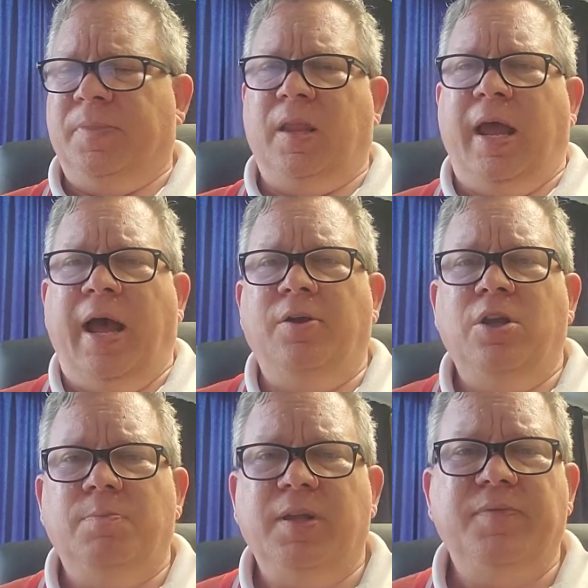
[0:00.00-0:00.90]
How do
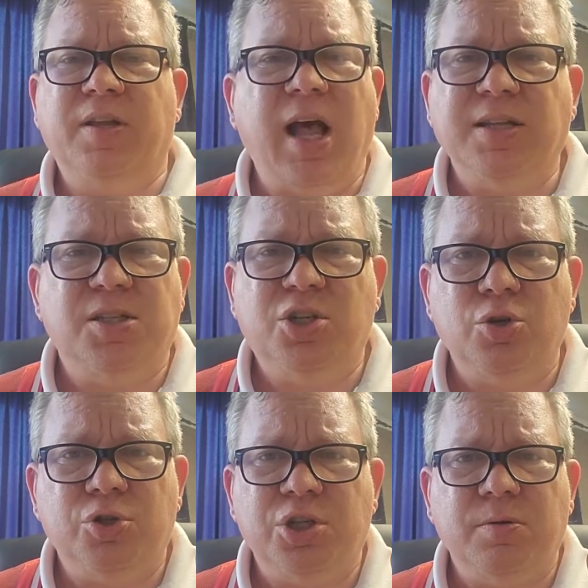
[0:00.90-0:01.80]
you believe the
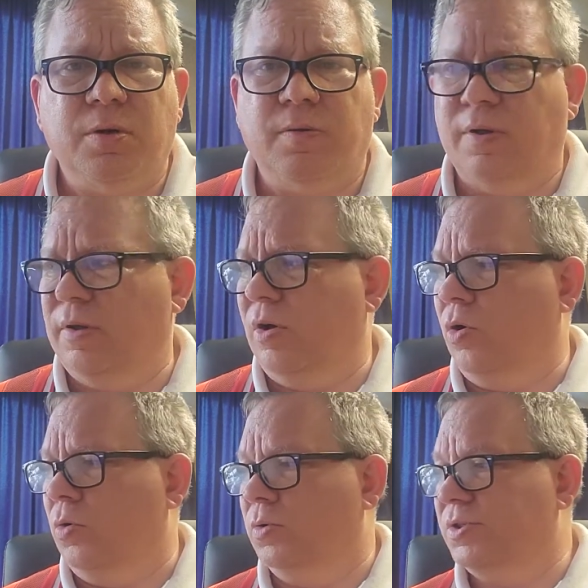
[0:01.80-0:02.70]
Constitution
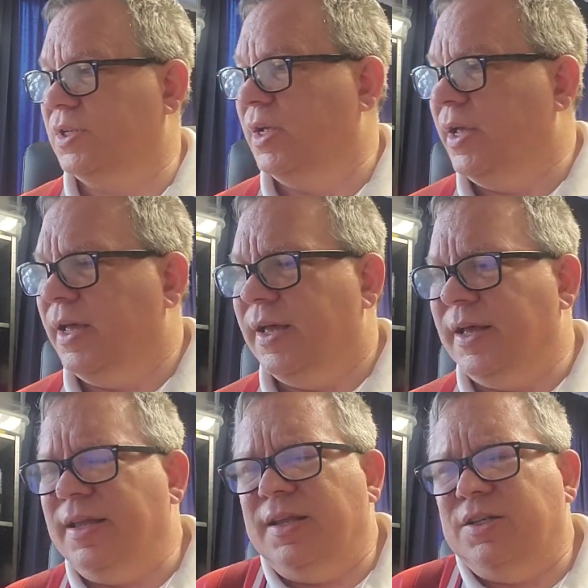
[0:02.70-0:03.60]
holds? Uh,
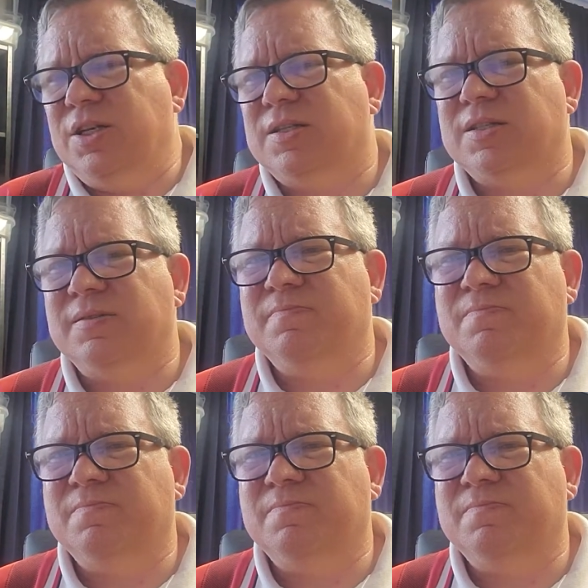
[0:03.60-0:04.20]
and just